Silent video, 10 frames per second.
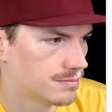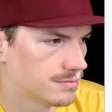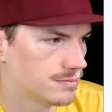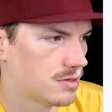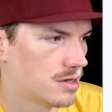
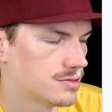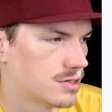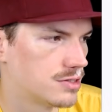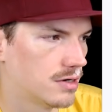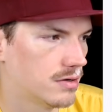
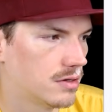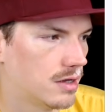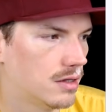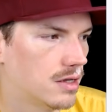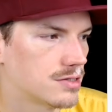necessarily,
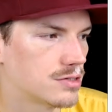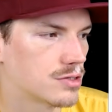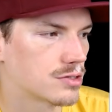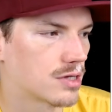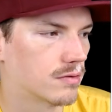unless it's just
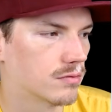like